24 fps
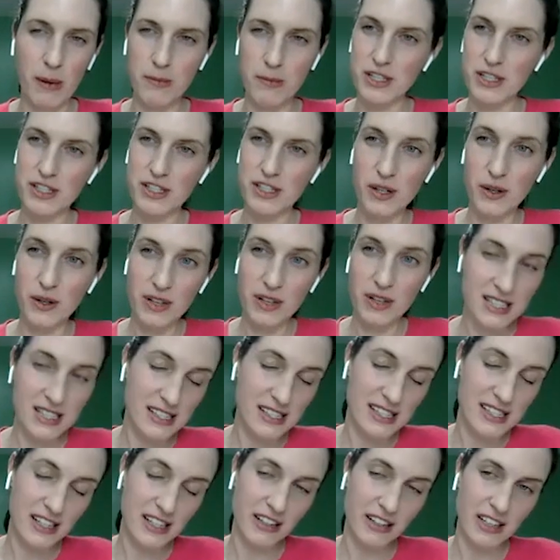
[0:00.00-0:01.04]
members don't
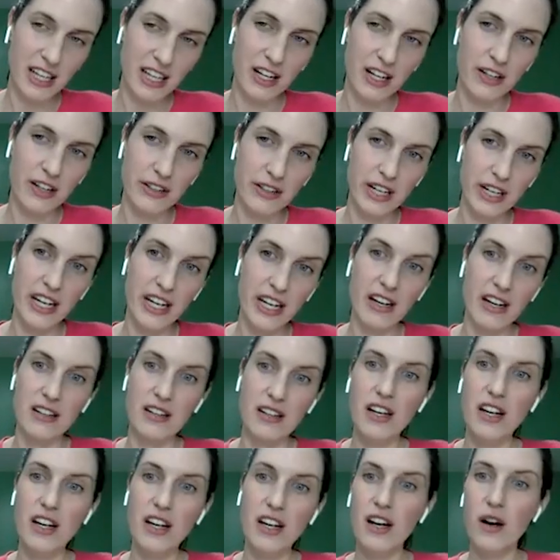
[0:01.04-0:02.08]
necessarily agree
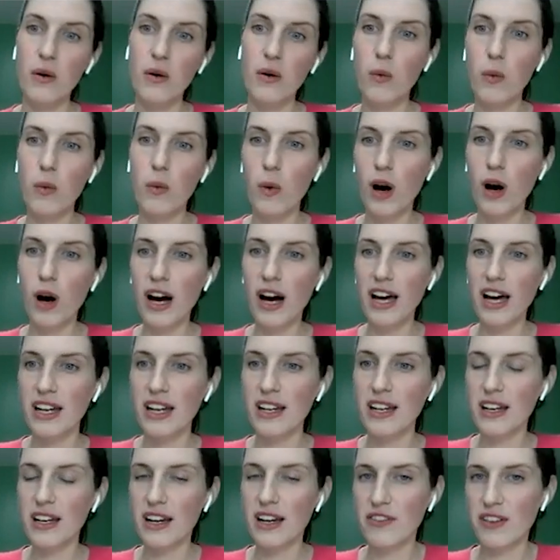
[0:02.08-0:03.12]
on what
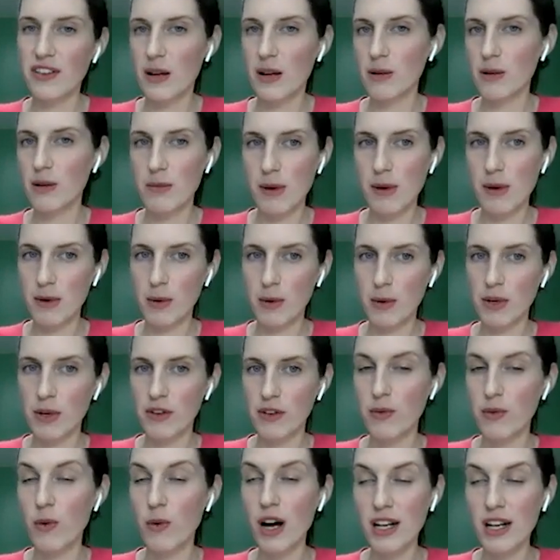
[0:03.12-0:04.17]
a family member would
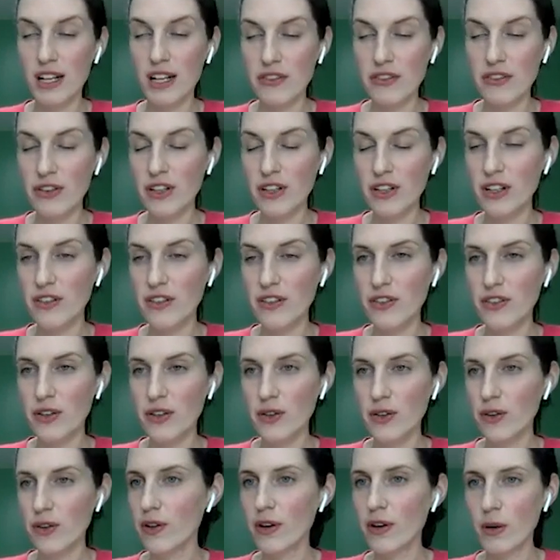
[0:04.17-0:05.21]
have wanted for their
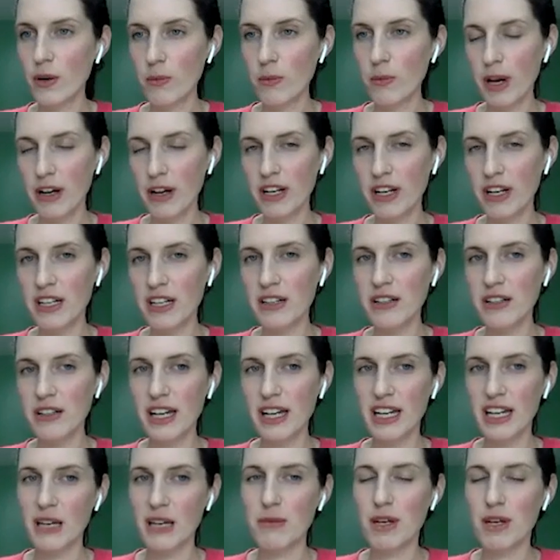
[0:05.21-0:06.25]
funeral or burial.
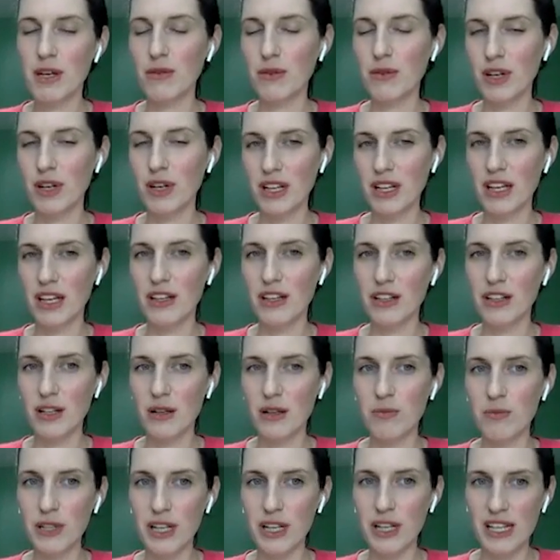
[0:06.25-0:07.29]
It can be a really
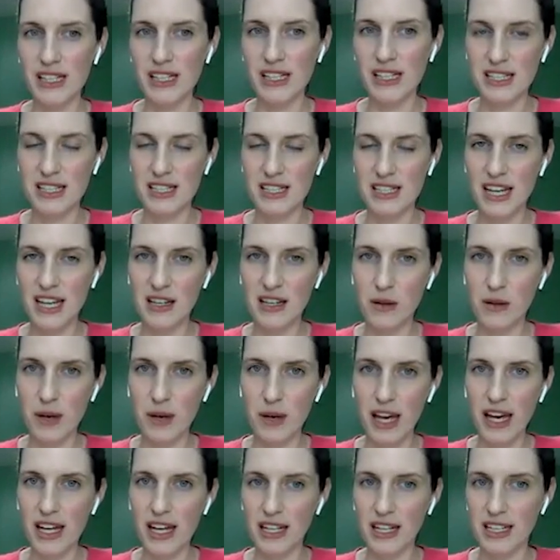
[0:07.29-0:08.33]
good place to take
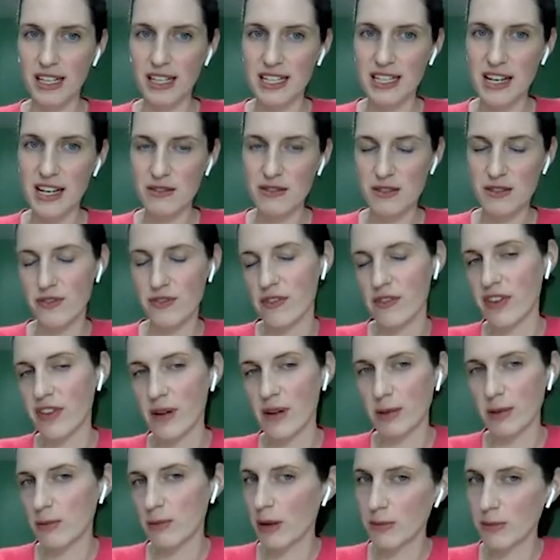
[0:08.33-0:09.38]
away any doubts for
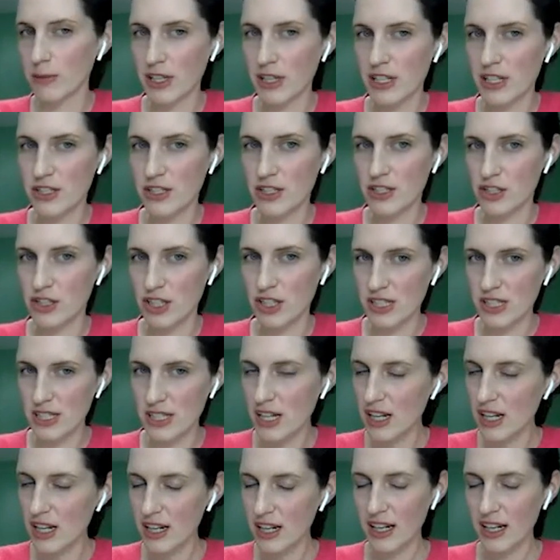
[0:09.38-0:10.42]
family members to just